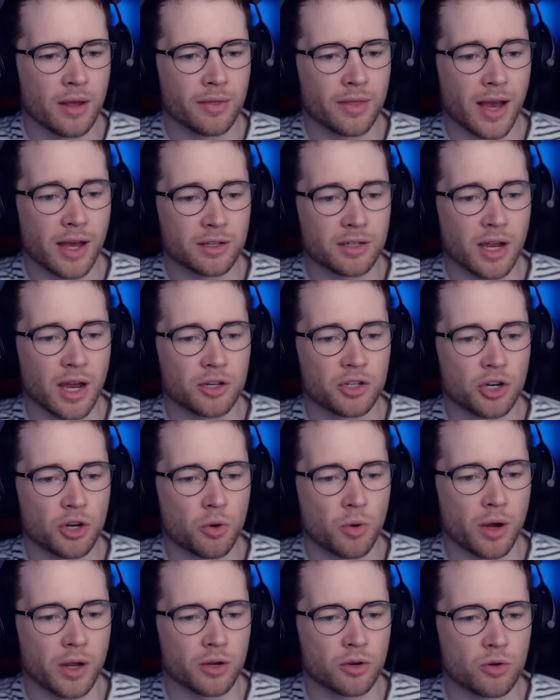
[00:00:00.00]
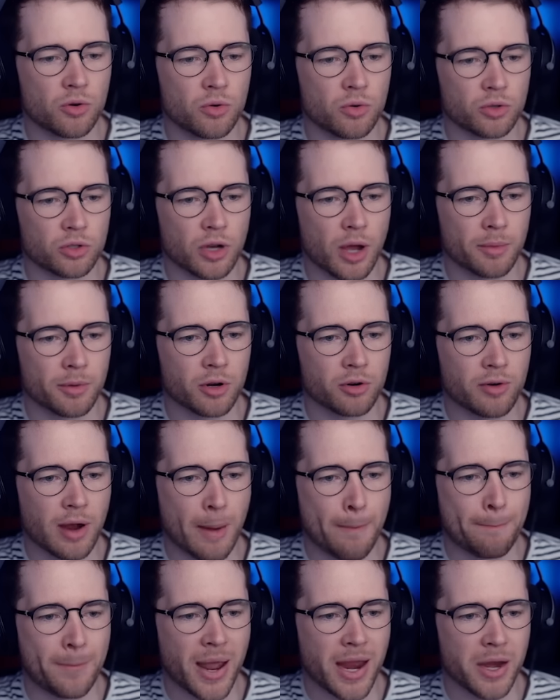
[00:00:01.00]
That's actually quite cool. So I'm going to
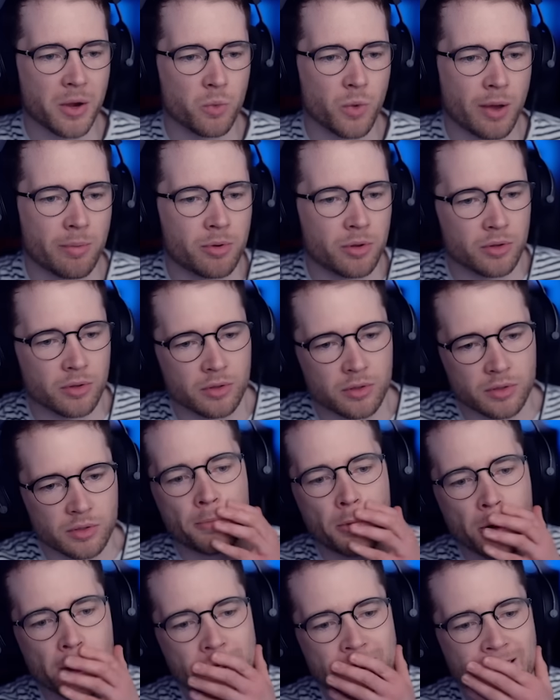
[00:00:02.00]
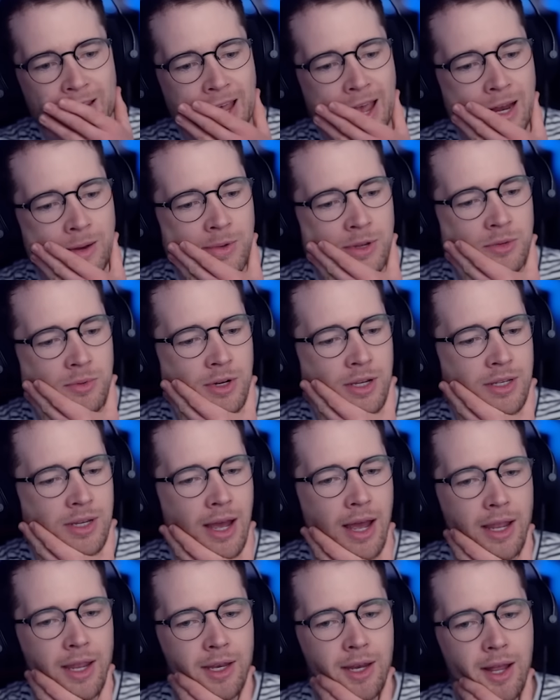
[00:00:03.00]
grab Bane weapons. Poisoning enemies when
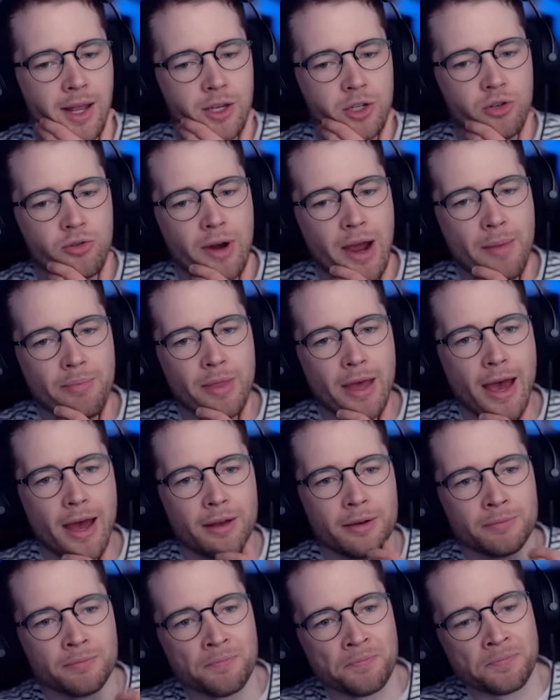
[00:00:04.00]
attacking. Yeah, let's grab that.